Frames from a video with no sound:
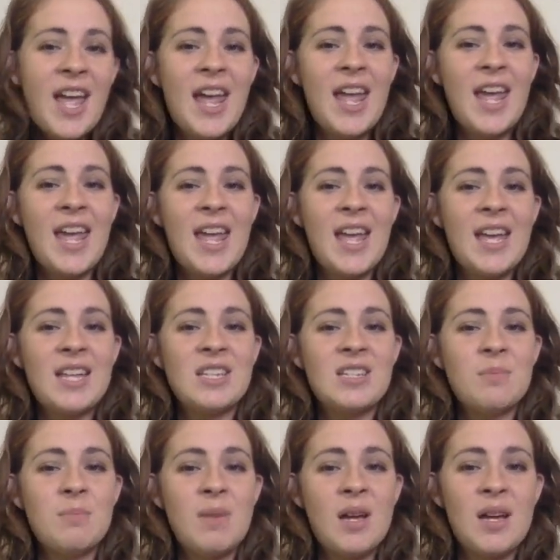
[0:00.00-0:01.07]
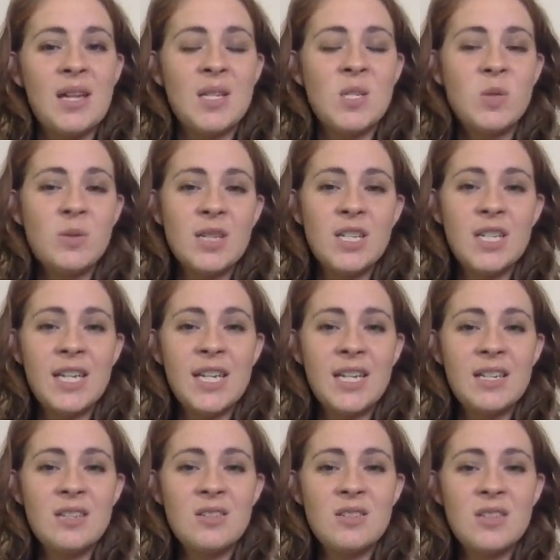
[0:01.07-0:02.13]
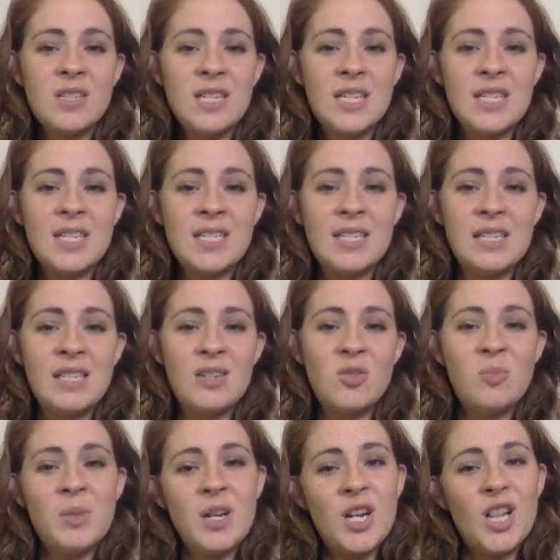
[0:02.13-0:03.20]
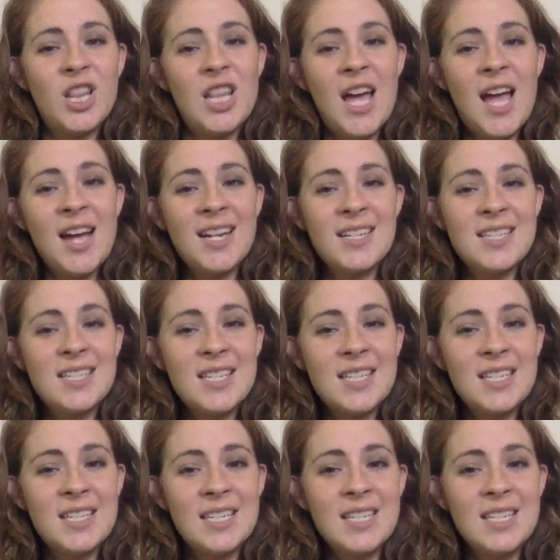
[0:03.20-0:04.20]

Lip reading: And my Twitter handle is littlebearlact,